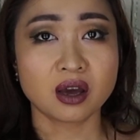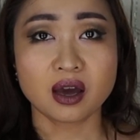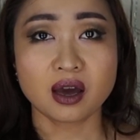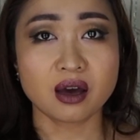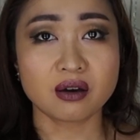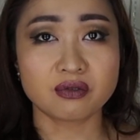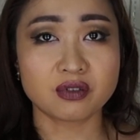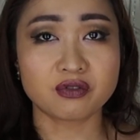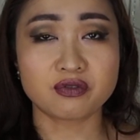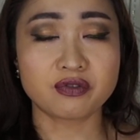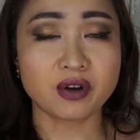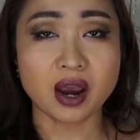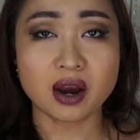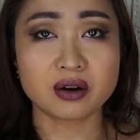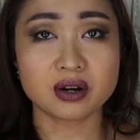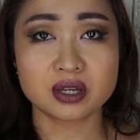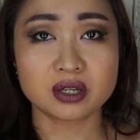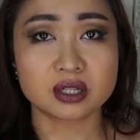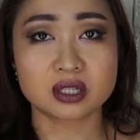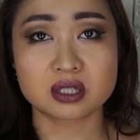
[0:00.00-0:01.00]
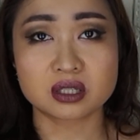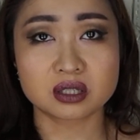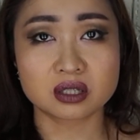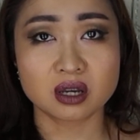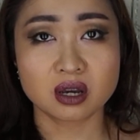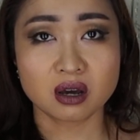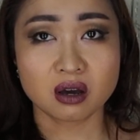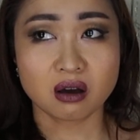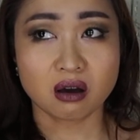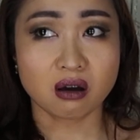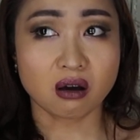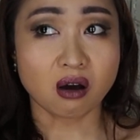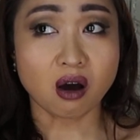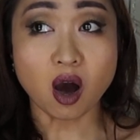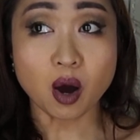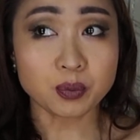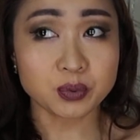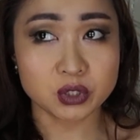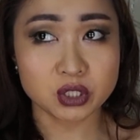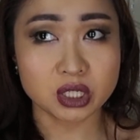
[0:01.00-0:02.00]
have various
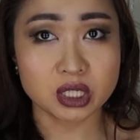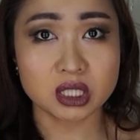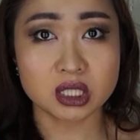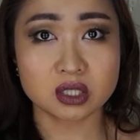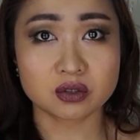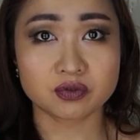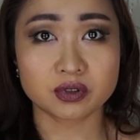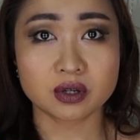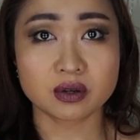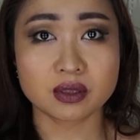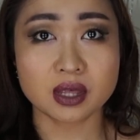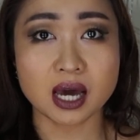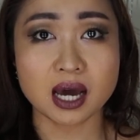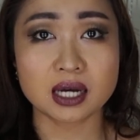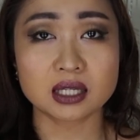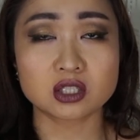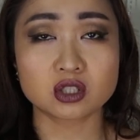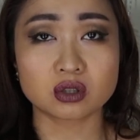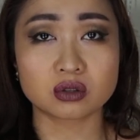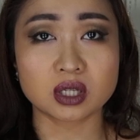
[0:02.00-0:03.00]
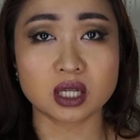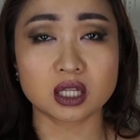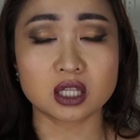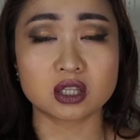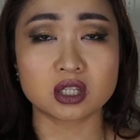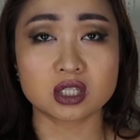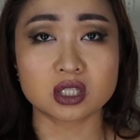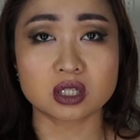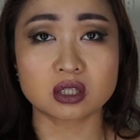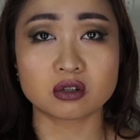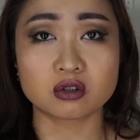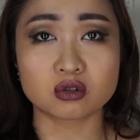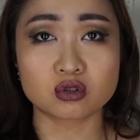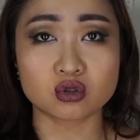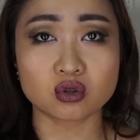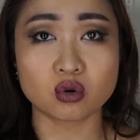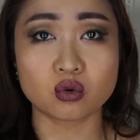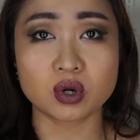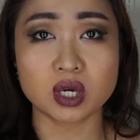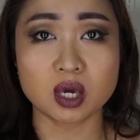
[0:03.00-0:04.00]
options for that so that it doesn't look
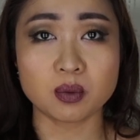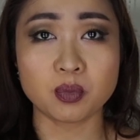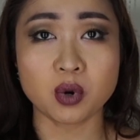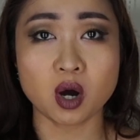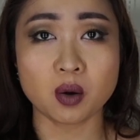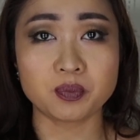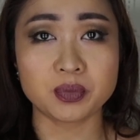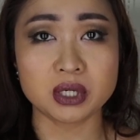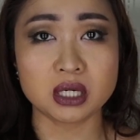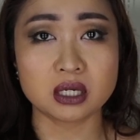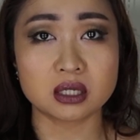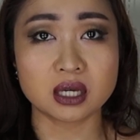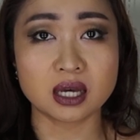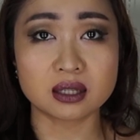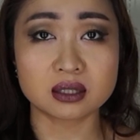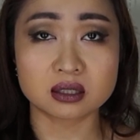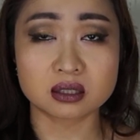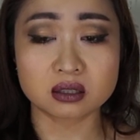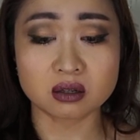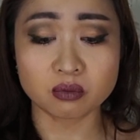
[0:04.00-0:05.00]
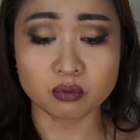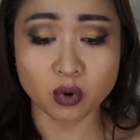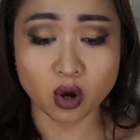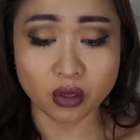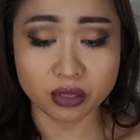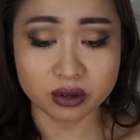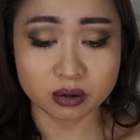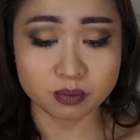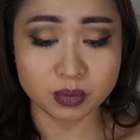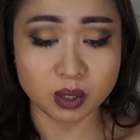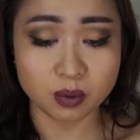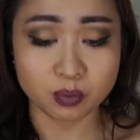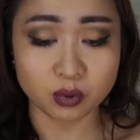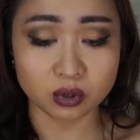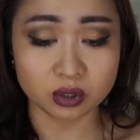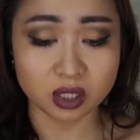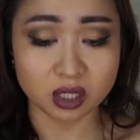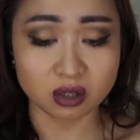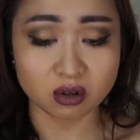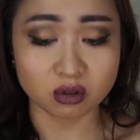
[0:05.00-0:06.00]
so hip-hoppy, and some other
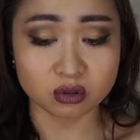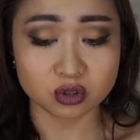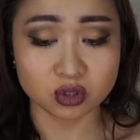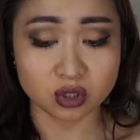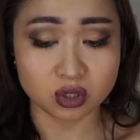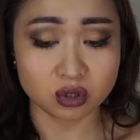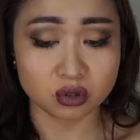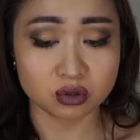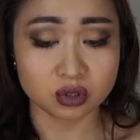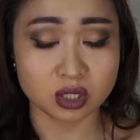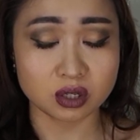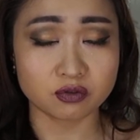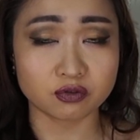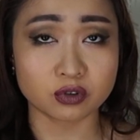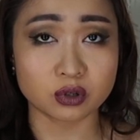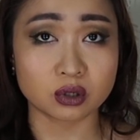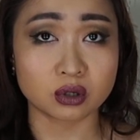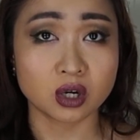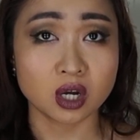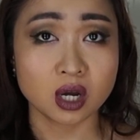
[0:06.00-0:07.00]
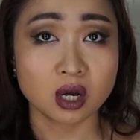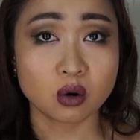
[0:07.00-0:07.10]
people can also use it for